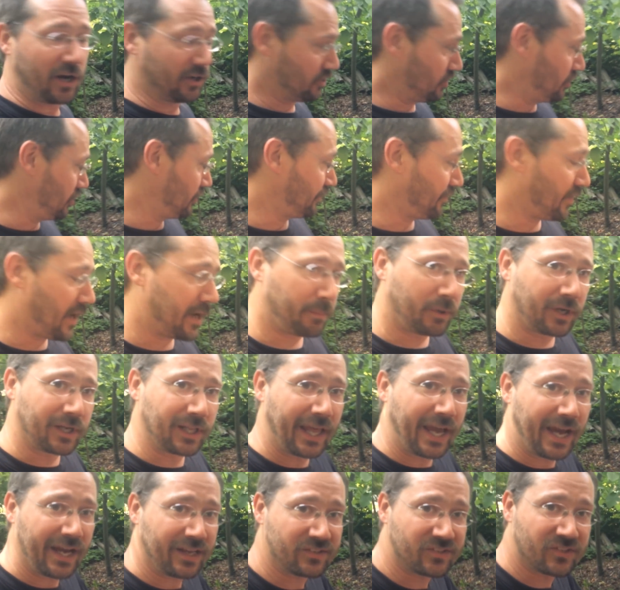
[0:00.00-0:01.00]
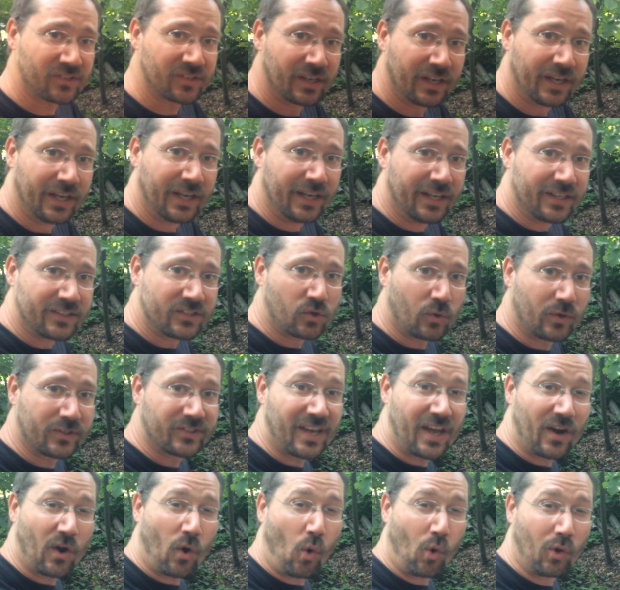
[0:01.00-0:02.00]
It's just fiberglass, so it's
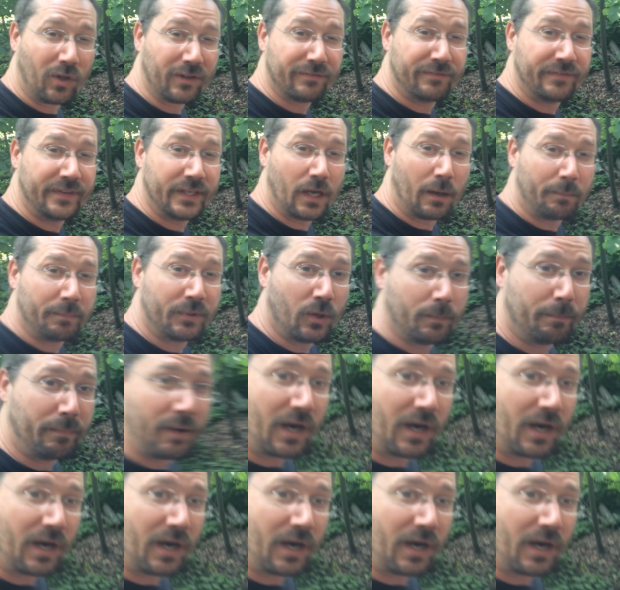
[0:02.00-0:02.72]
on an old V W